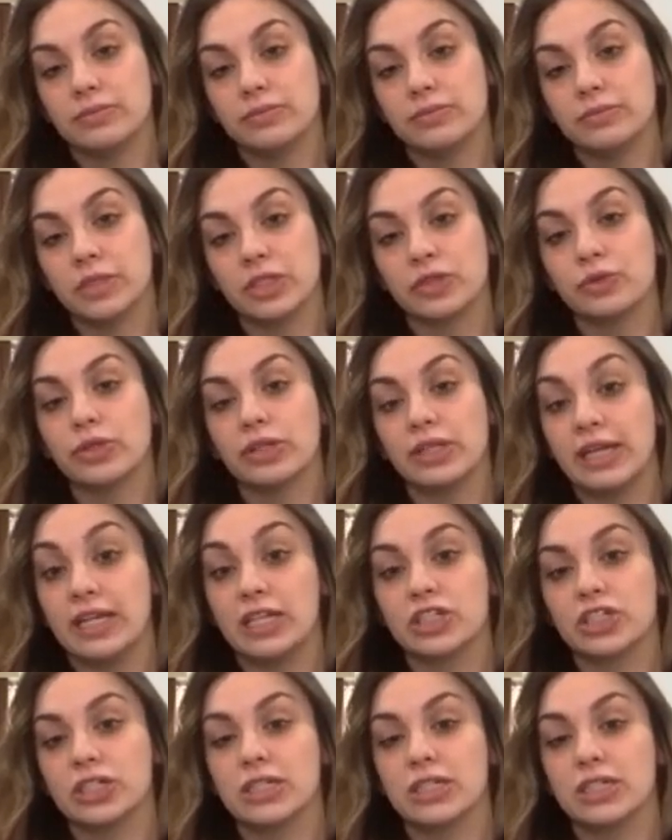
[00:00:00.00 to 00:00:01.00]
like really
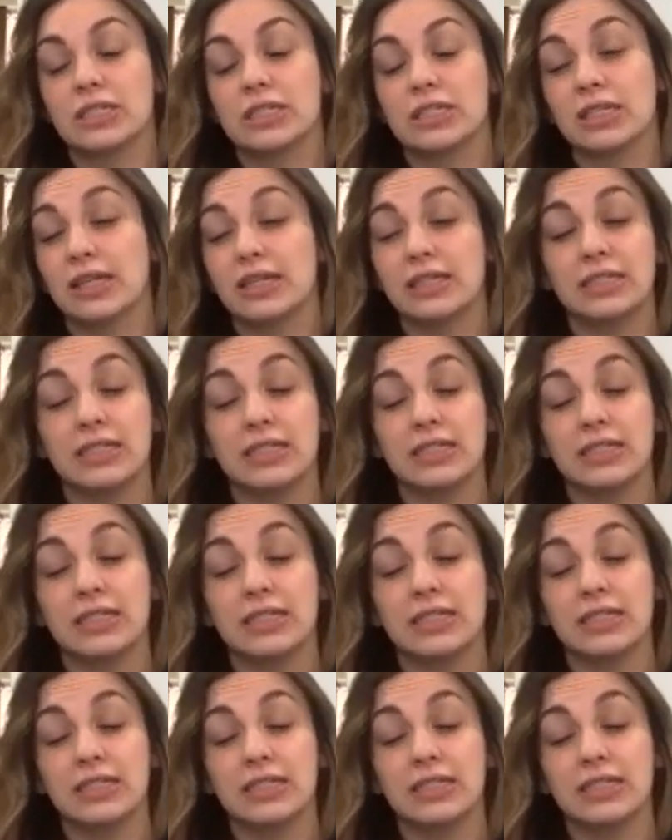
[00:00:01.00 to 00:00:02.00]
anxious and like
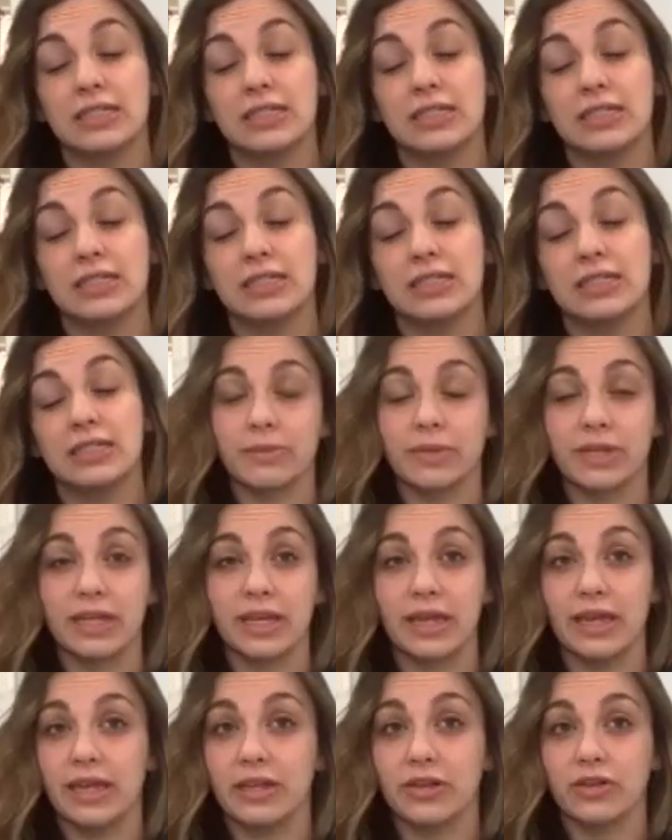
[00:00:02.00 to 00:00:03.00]
dizzy and
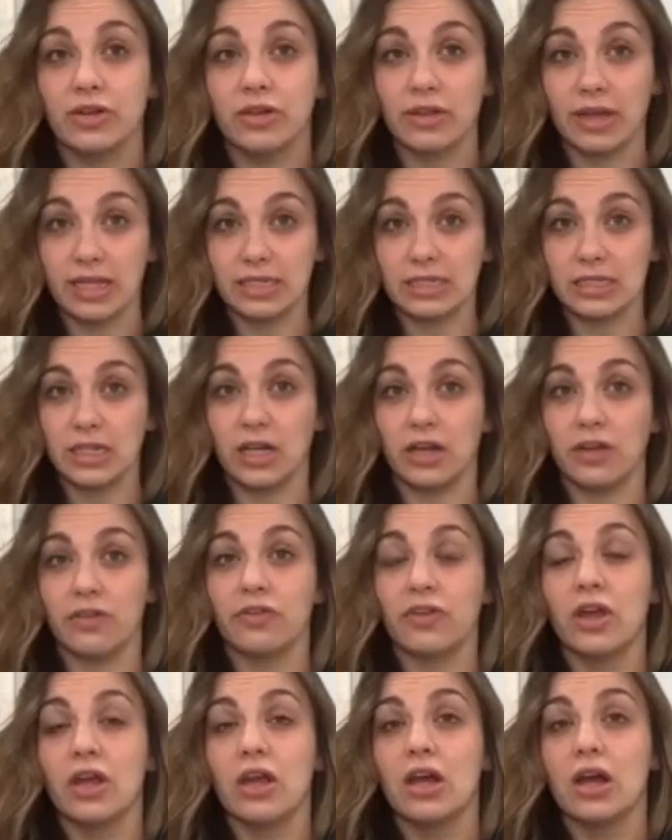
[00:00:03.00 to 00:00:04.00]
stomach ache and all that stuff.
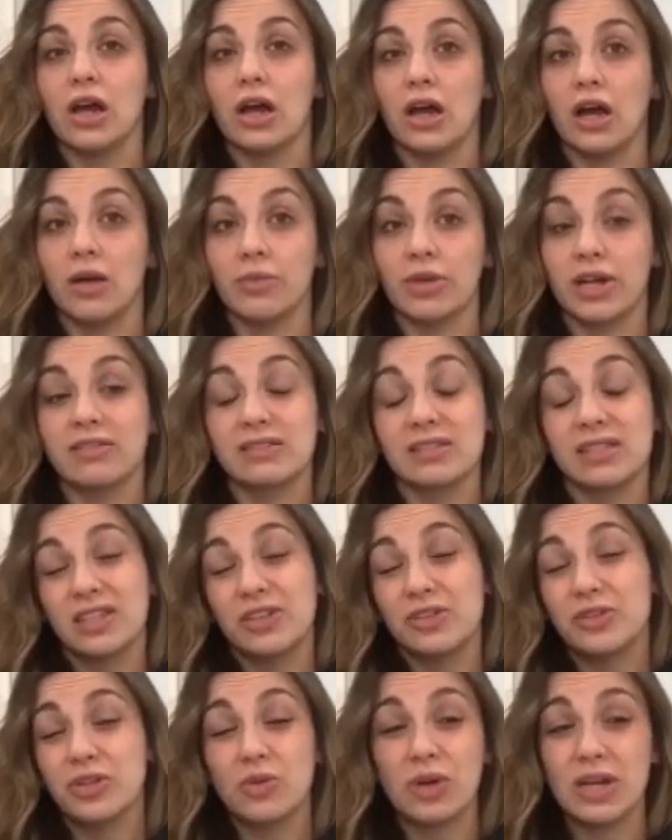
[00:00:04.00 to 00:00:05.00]
But I was like,
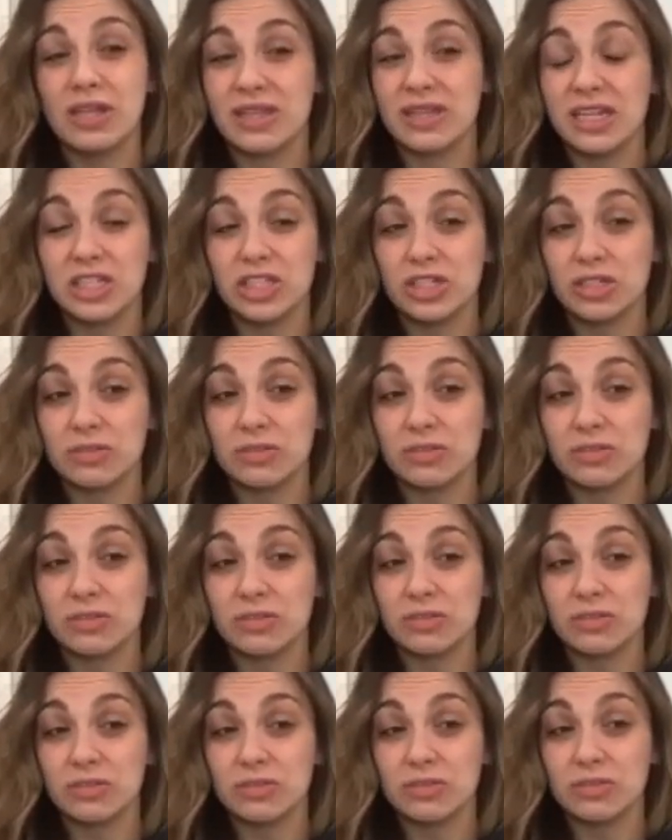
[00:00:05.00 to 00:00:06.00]
you know what, maybe
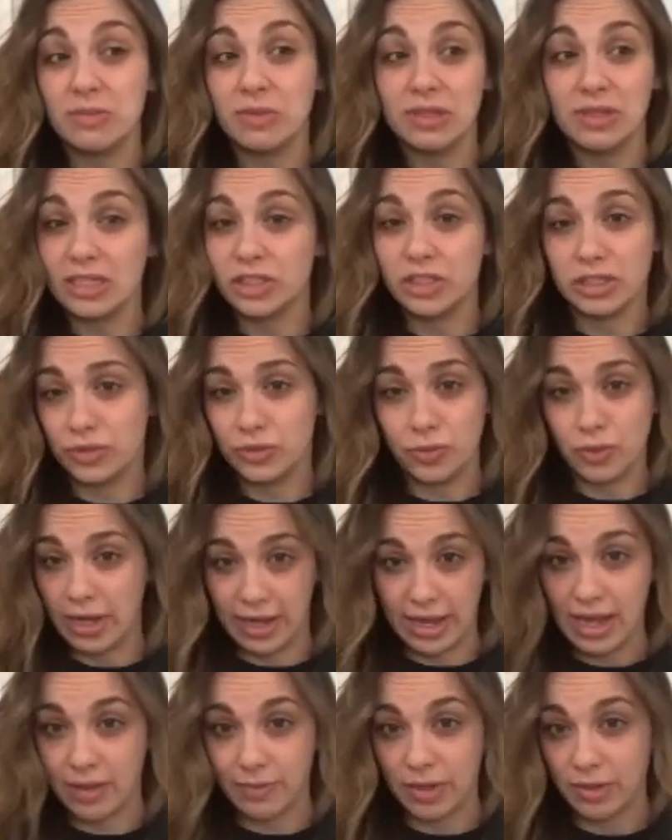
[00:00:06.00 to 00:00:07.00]
that's just who I am,
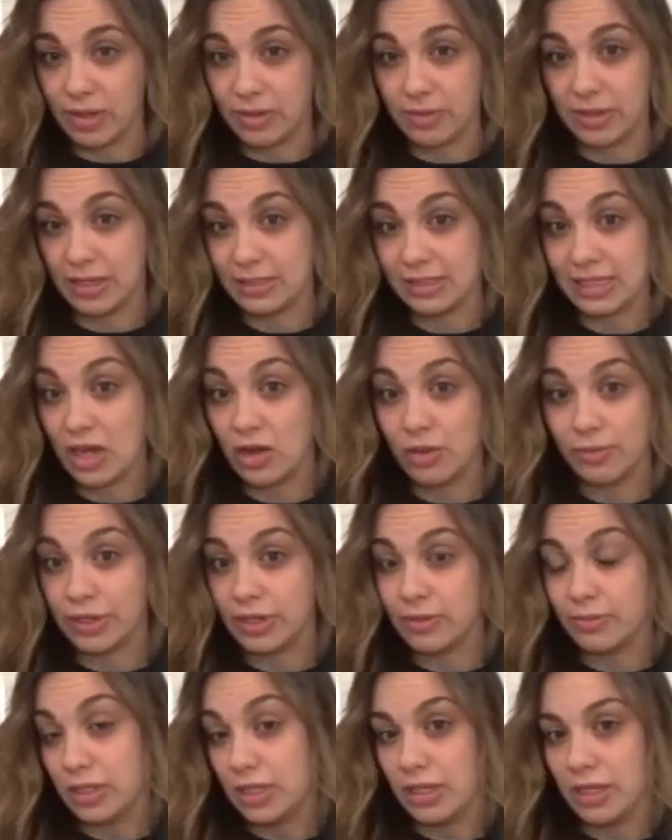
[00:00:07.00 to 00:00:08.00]
and maybe that's how I'm going to
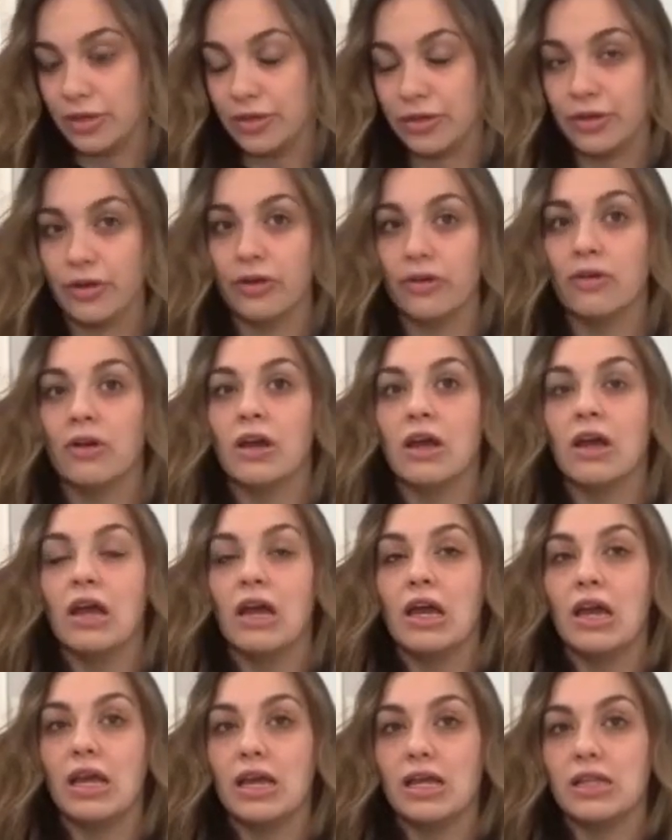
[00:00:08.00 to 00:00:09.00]
be, you know?
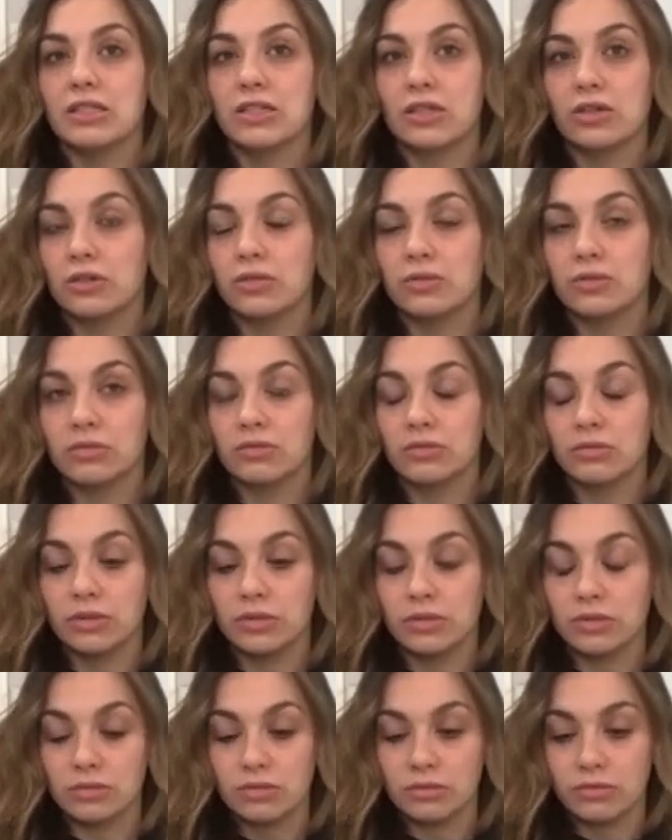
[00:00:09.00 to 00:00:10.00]
And so
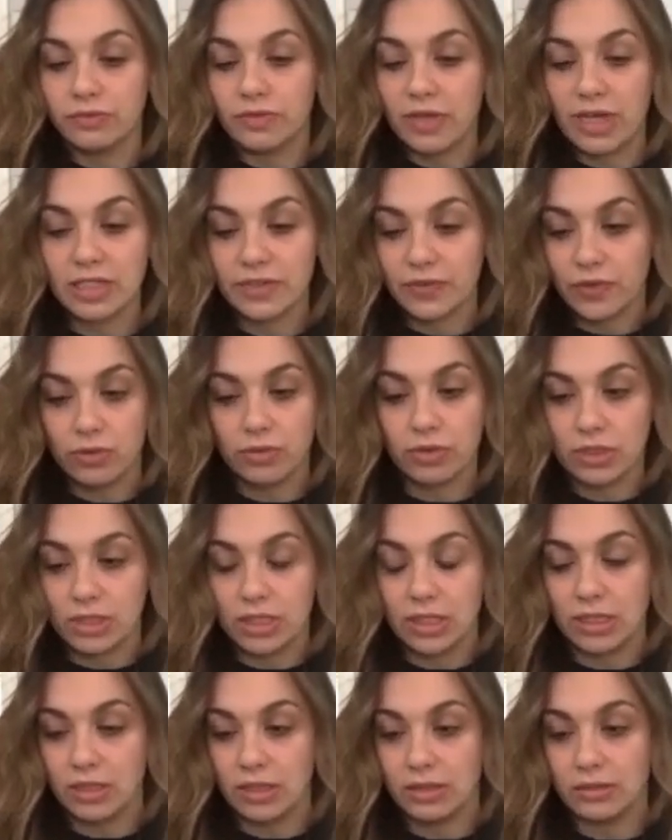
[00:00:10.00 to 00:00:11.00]
fast forward
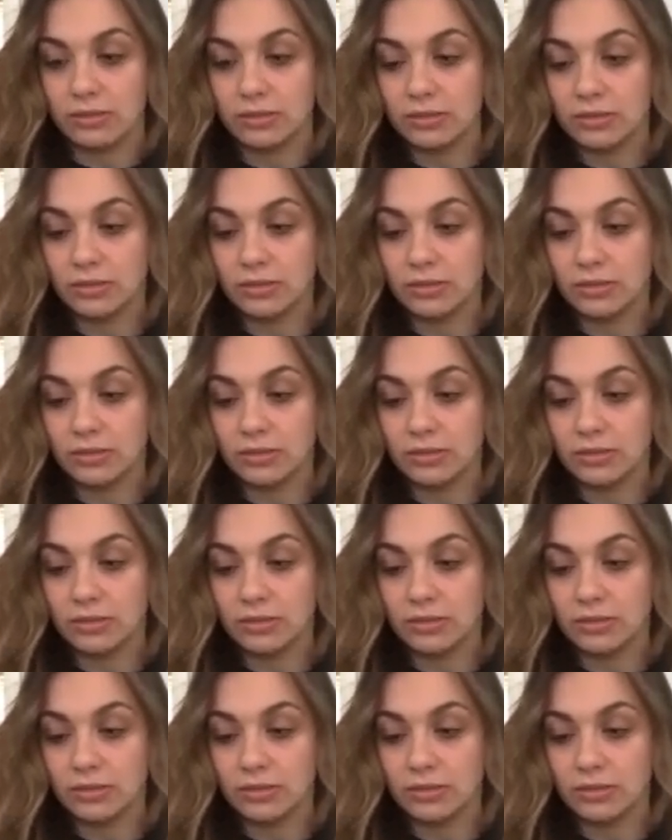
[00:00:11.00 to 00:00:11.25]
to